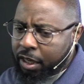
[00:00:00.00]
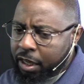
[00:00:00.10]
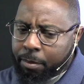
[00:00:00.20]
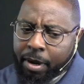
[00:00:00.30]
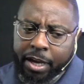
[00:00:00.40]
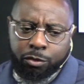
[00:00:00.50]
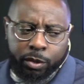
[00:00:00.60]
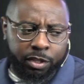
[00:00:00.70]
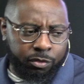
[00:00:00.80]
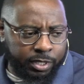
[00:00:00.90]
Jeremiah
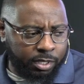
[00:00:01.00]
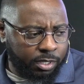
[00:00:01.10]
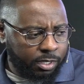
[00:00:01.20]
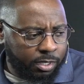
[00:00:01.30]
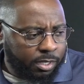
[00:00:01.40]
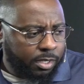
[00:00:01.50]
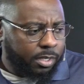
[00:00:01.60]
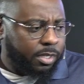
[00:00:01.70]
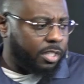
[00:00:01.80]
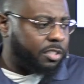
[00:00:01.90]
twenty-three.
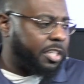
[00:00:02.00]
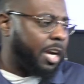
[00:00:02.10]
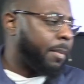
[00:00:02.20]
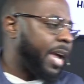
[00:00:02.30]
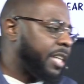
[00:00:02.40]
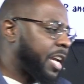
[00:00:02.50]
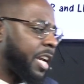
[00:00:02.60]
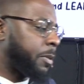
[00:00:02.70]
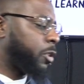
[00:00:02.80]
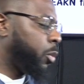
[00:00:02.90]
It's Jeremiah
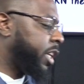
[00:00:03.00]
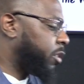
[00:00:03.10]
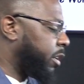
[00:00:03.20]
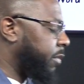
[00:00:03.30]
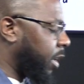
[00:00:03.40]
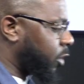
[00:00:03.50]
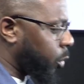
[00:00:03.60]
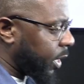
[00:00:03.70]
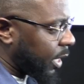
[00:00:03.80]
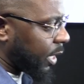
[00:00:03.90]
chapter twenty-three, verse
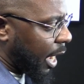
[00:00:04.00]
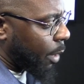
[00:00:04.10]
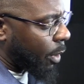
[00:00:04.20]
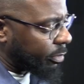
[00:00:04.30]
twenty-nine.